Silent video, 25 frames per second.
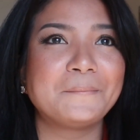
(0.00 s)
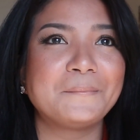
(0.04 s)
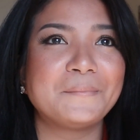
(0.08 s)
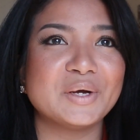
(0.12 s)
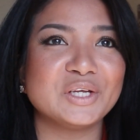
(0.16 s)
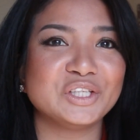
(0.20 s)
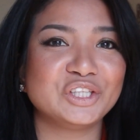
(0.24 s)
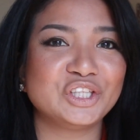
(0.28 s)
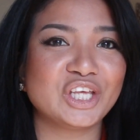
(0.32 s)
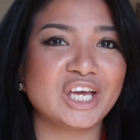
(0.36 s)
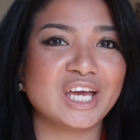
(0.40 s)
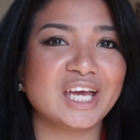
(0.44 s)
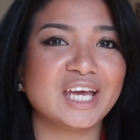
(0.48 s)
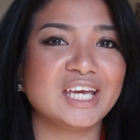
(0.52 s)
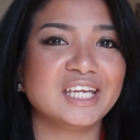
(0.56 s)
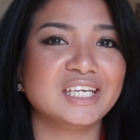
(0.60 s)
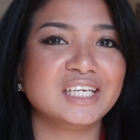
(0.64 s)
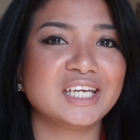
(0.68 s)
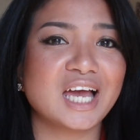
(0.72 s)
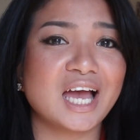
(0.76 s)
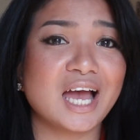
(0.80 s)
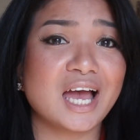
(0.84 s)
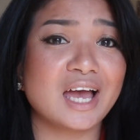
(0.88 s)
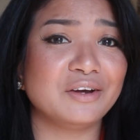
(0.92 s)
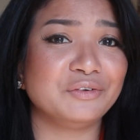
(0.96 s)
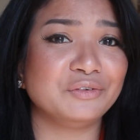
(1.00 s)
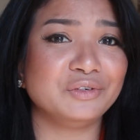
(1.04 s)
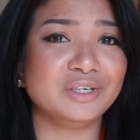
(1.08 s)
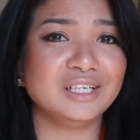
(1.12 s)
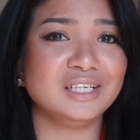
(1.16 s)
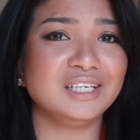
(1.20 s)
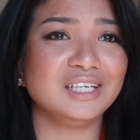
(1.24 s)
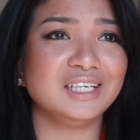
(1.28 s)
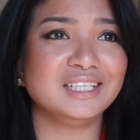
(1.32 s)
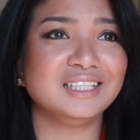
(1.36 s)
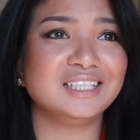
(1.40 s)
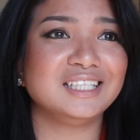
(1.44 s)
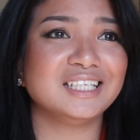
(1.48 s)
But then I
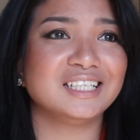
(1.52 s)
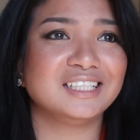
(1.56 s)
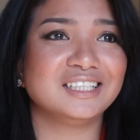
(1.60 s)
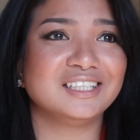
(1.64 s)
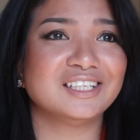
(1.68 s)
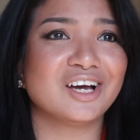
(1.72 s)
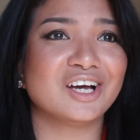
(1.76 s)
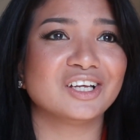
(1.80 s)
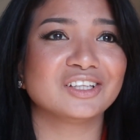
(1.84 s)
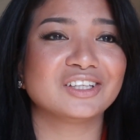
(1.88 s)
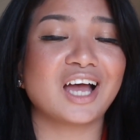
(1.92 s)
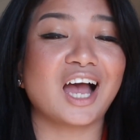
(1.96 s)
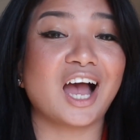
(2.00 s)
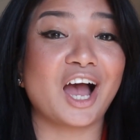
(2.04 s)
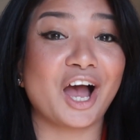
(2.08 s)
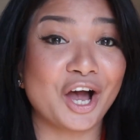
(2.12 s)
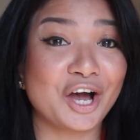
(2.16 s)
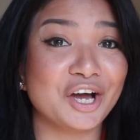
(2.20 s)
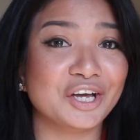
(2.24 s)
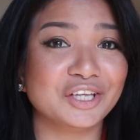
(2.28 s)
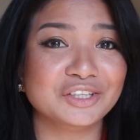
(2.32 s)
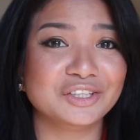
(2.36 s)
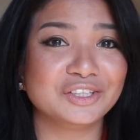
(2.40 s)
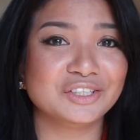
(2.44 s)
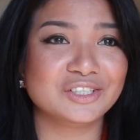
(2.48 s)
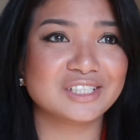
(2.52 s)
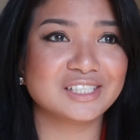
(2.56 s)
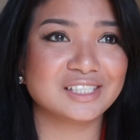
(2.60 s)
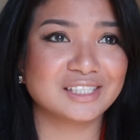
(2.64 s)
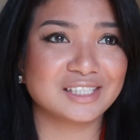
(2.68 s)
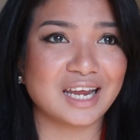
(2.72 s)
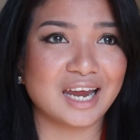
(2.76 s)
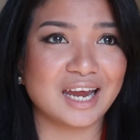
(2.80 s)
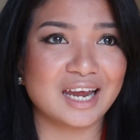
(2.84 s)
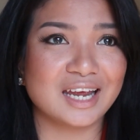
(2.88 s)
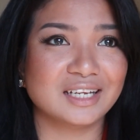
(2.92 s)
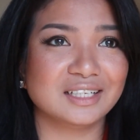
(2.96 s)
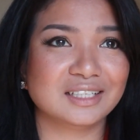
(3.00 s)
really did not
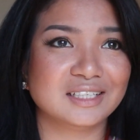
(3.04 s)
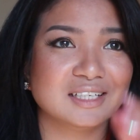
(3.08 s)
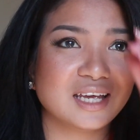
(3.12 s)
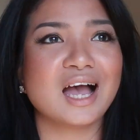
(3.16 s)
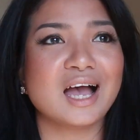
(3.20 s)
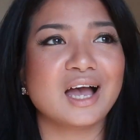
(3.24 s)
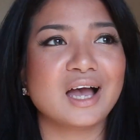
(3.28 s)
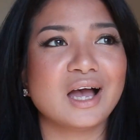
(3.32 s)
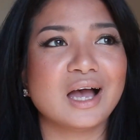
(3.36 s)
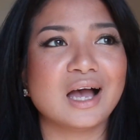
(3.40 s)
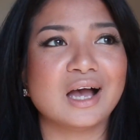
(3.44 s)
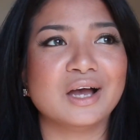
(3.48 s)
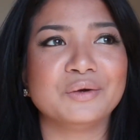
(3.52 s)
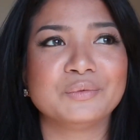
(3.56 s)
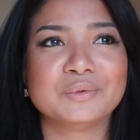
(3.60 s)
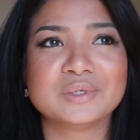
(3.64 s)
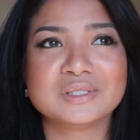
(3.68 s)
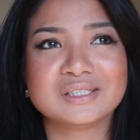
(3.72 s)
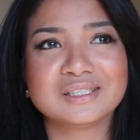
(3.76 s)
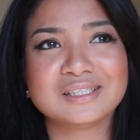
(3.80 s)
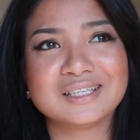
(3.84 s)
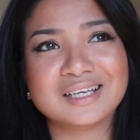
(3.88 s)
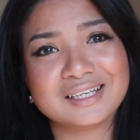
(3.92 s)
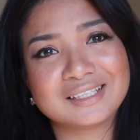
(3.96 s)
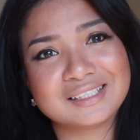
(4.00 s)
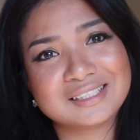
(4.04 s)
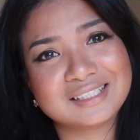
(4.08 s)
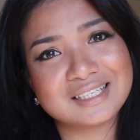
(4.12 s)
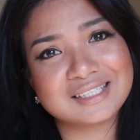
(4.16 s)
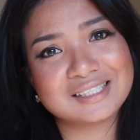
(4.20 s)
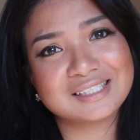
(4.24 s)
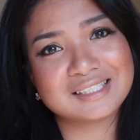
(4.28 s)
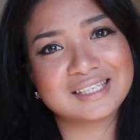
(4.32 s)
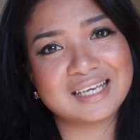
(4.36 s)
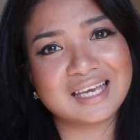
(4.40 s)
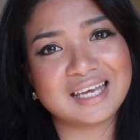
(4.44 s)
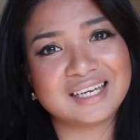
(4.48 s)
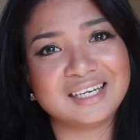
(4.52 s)
understand. I was like
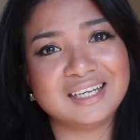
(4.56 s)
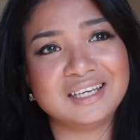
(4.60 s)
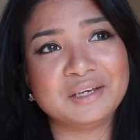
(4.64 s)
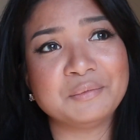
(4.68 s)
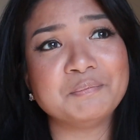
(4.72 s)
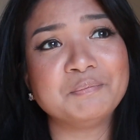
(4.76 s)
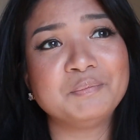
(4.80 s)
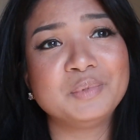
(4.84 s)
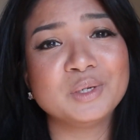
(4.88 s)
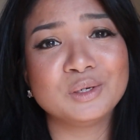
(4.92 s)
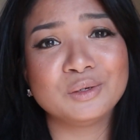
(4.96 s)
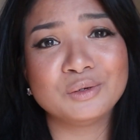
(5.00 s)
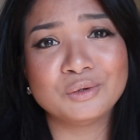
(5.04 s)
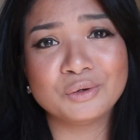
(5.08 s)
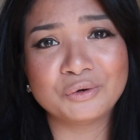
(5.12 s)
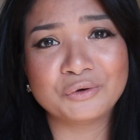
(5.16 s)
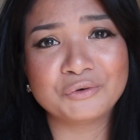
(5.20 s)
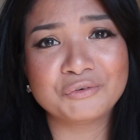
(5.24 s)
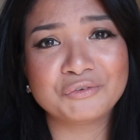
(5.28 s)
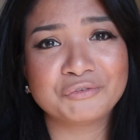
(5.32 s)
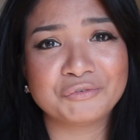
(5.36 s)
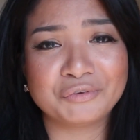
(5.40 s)
just getting below